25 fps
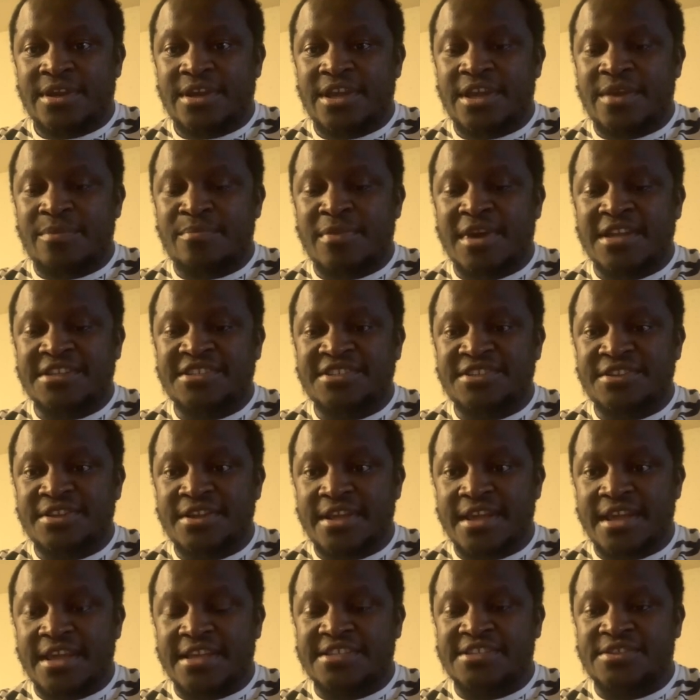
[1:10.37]

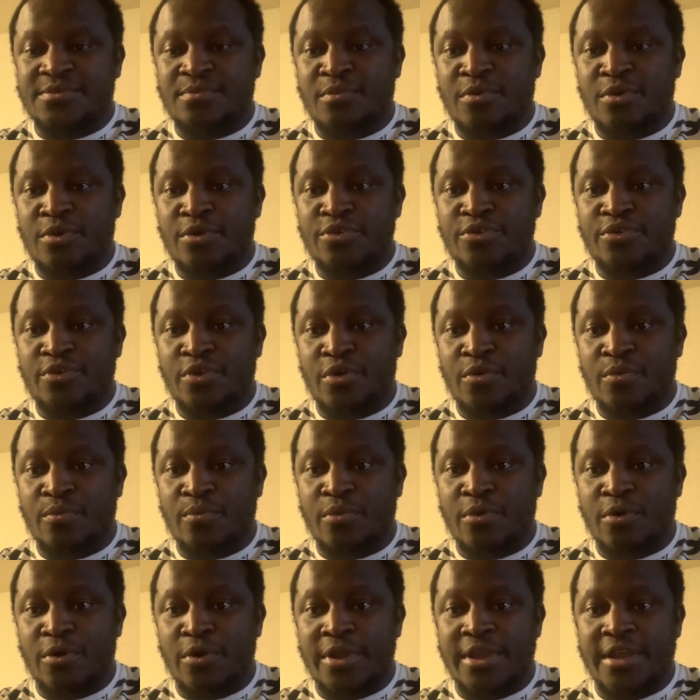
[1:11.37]
Imagine a small young
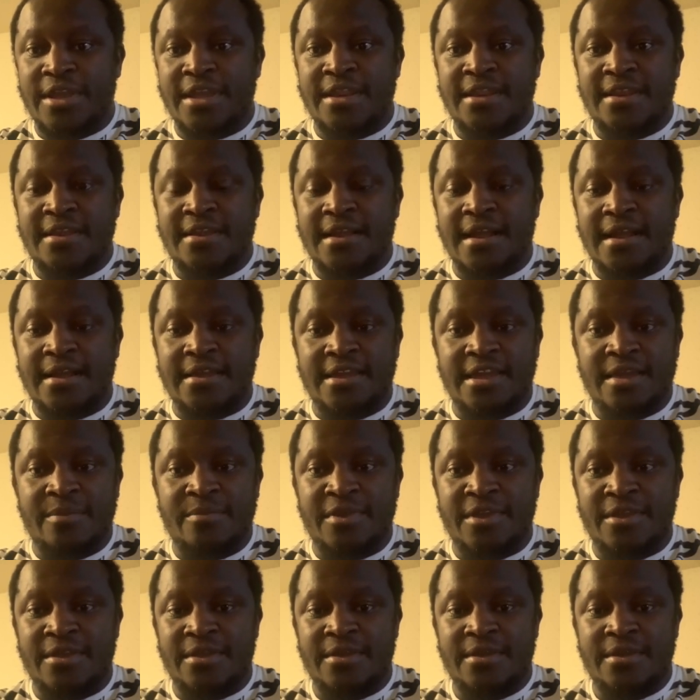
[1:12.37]
boy in
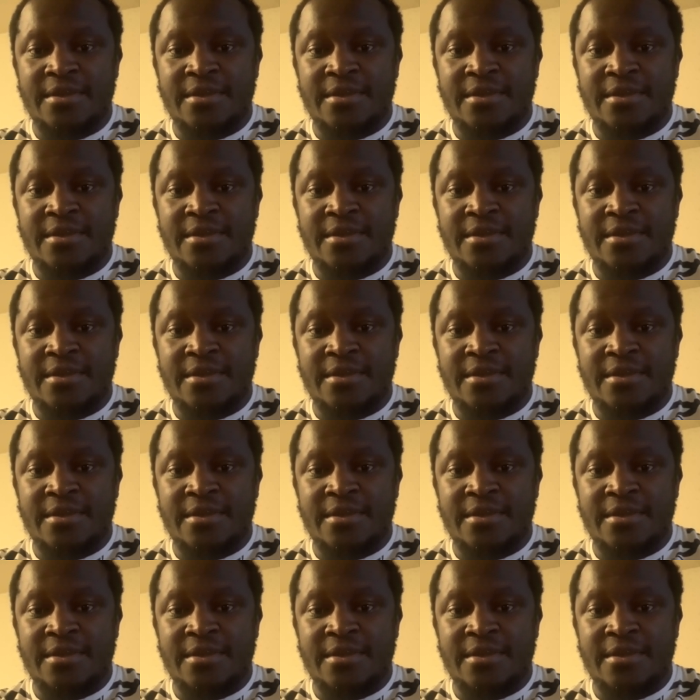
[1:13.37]
Kangemi,